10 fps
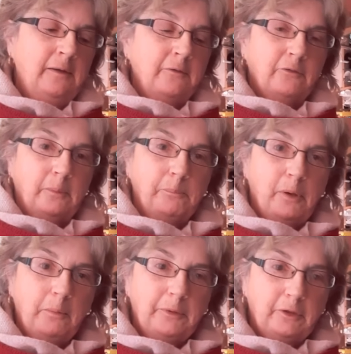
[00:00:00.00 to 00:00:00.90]
So I'm
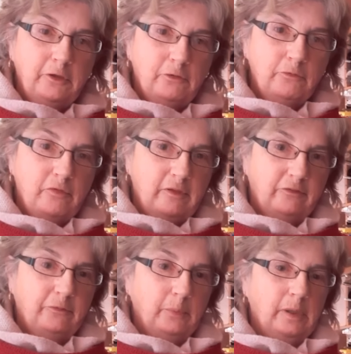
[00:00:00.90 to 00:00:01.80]
probably going to use
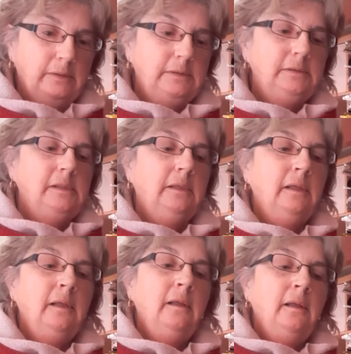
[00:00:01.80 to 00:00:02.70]
this one,
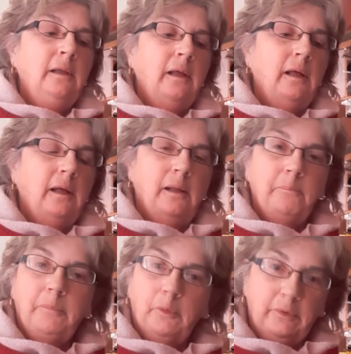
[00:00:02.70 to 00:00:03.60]

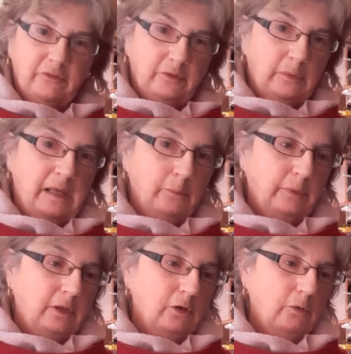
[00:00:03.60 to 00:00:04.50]
but we'll see how we
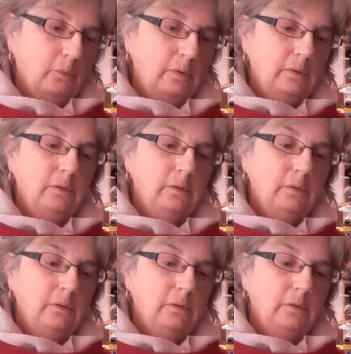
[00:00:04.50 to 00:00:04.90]
go